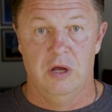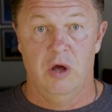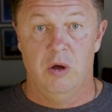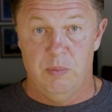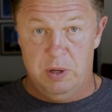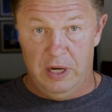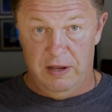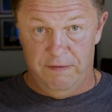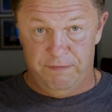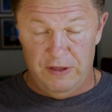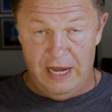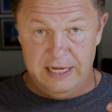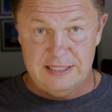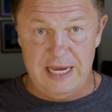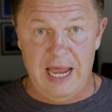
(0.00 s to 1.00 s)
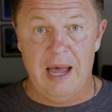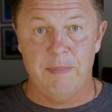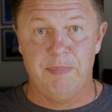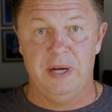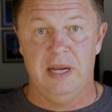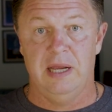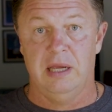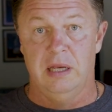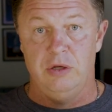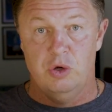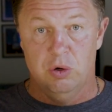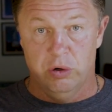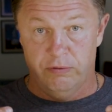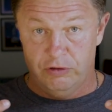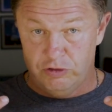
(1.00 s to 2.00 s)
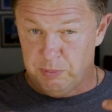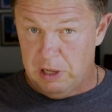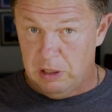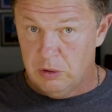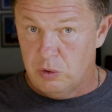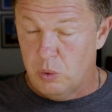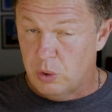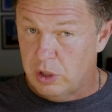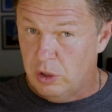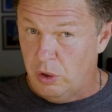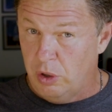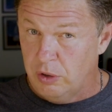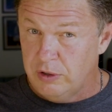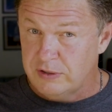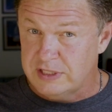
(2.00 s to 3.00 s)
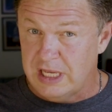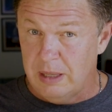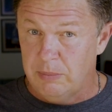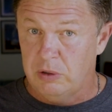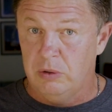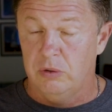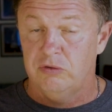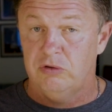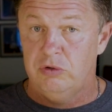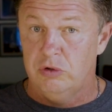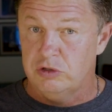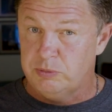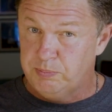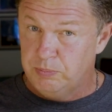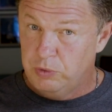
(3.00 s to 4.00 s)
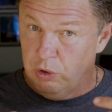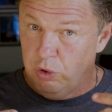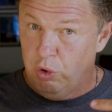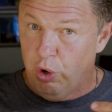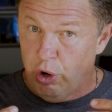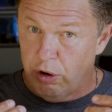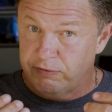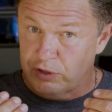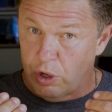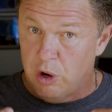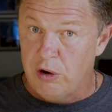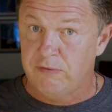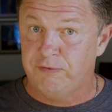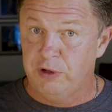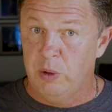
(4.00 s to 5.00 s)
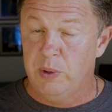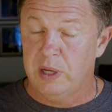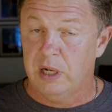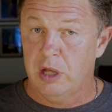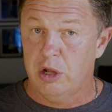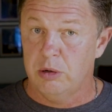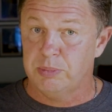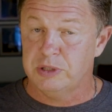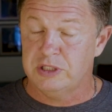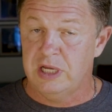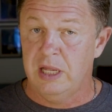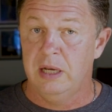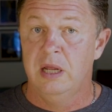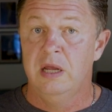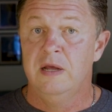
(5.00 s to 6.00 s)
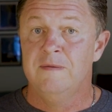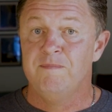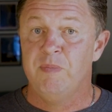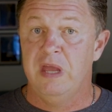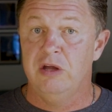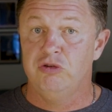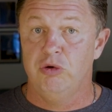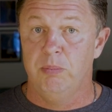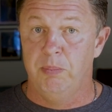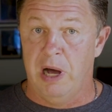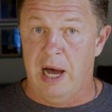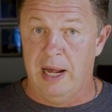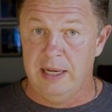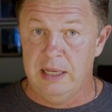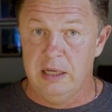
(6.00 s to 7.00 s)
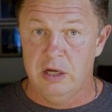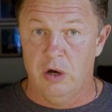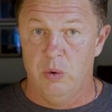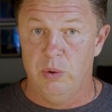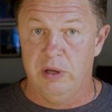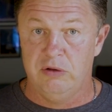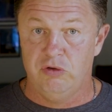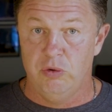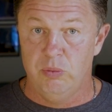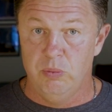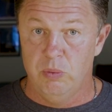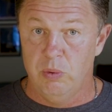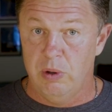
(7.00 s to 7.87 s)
But if that's happening and your spinal cord and all those chemicals and your nerves aren't flowing at 100%, is your body going to